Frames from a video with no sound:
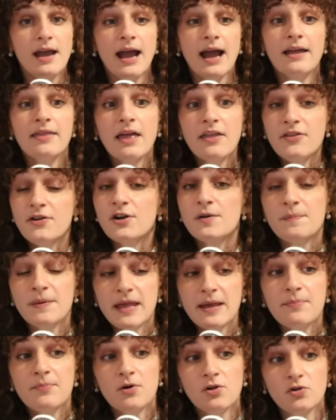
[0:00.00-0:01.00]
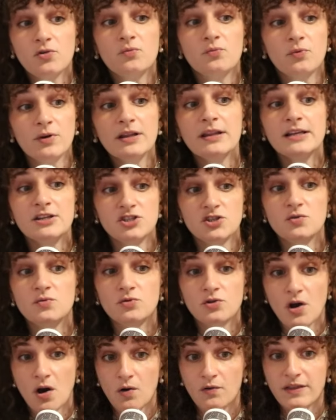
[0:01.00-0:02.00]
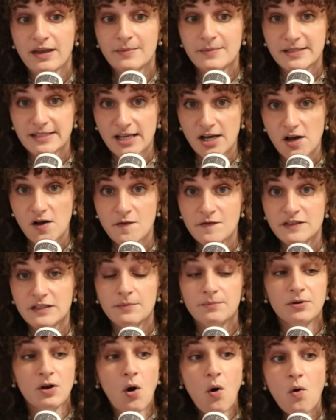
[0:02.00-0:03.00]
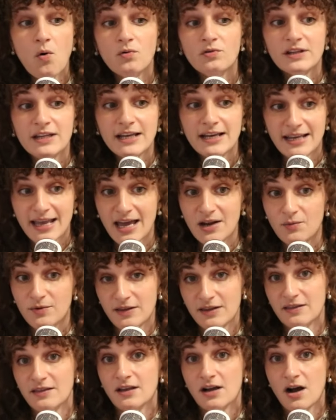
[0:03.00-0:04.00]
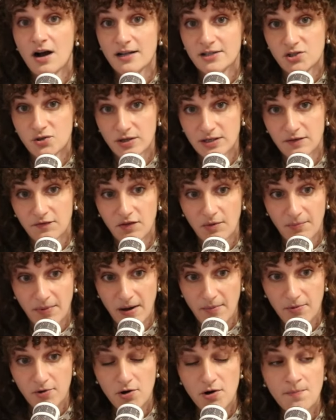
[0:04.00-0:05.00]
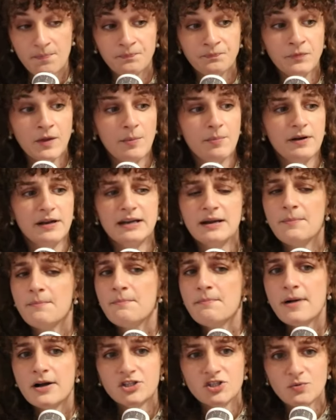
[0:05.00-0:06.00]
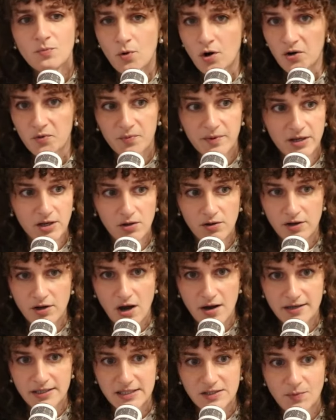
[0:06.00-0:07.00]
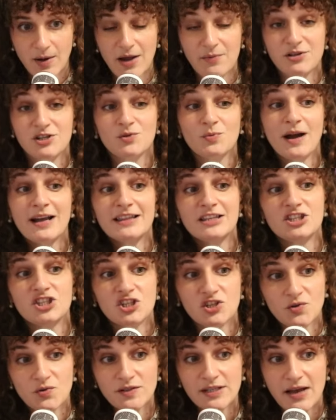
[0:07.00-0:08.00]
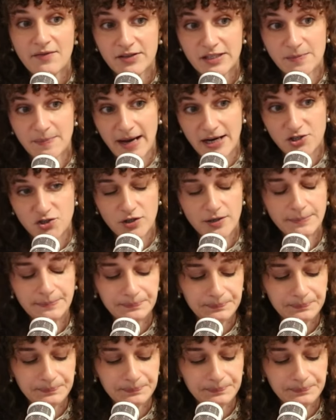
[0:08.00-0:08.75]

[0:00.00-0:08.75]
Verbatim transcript: And then there are people who really do know themselves, but only again within the construct of the bubble, but in a much more real and honest way, which is why the twos have a spectrum